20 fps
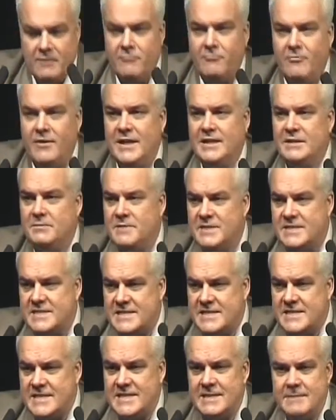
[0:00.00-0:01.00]
Vitamin
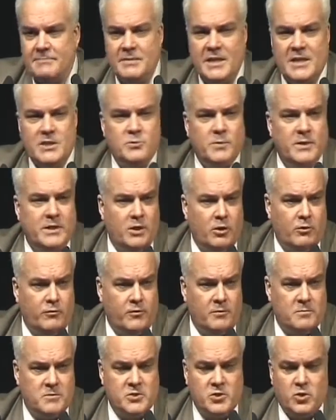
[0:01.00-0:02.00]
C, as we know
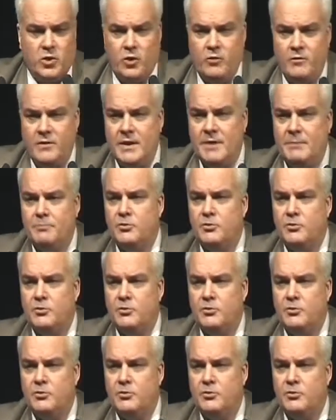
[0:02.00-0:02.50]
from scurvy,